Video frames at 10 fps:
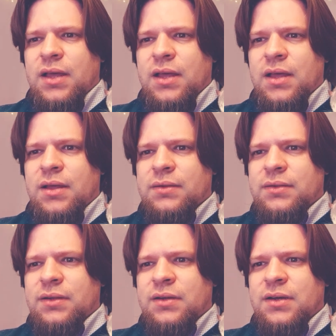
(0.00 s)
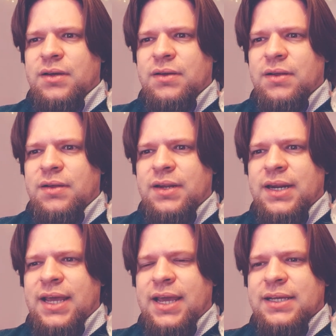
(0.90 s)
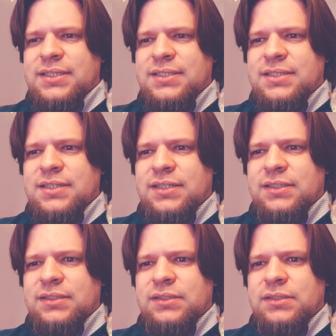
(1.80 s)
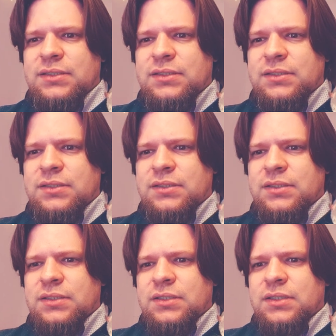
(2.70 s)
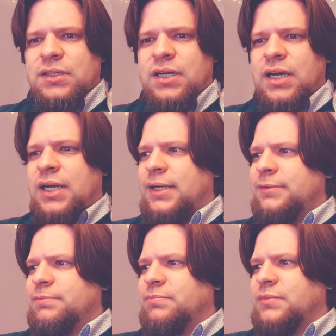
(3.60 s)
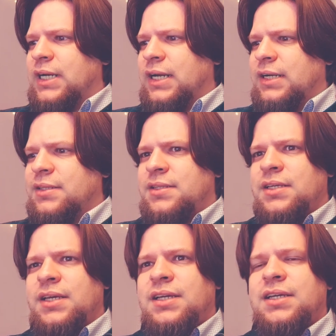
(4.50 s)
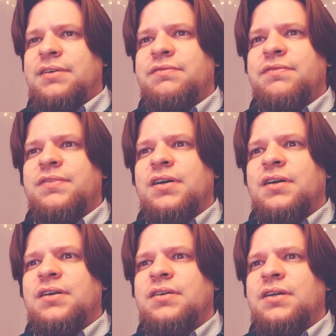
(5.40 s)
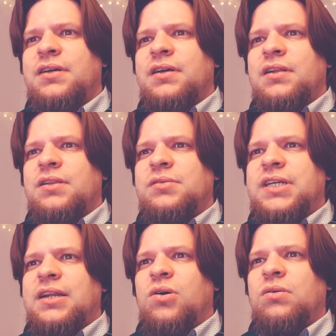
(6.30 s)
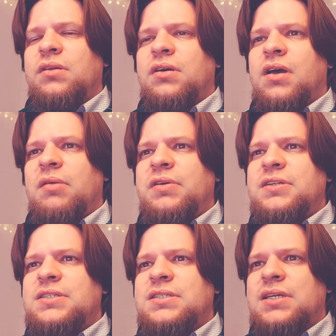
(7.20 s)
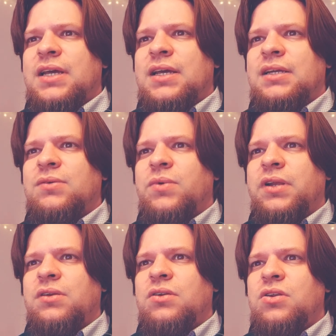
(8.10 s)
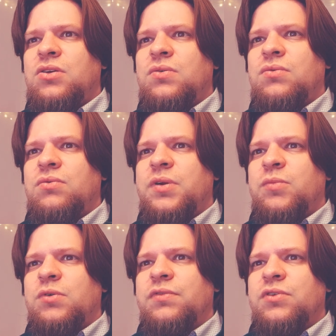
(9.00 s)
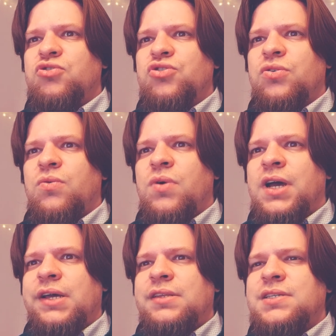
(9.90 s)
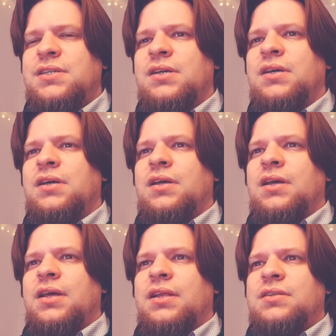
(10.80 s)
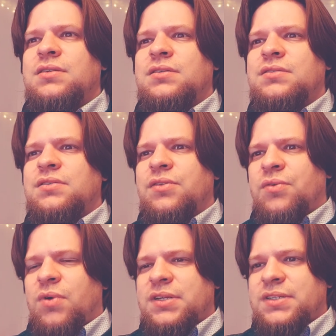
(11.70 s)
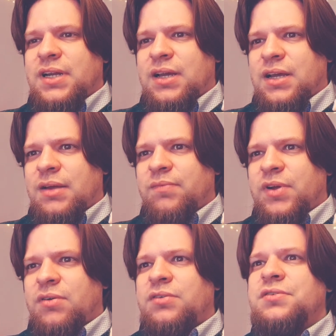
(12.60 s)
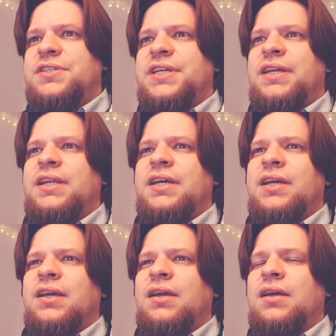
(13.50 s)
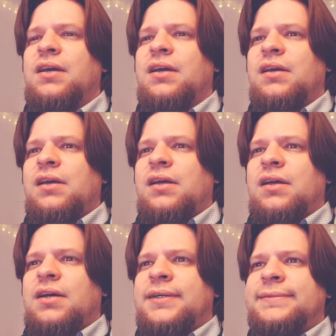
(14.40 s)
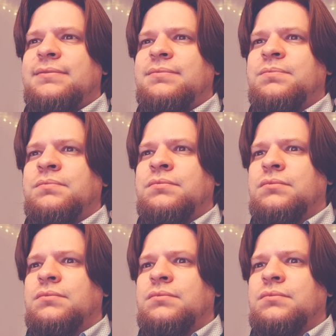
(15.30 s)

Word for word: And uh, next, uh, um, I, I, think I've uh, looked at all the comments, and when you remove the joke ones and the ones that I'm not understanding, um,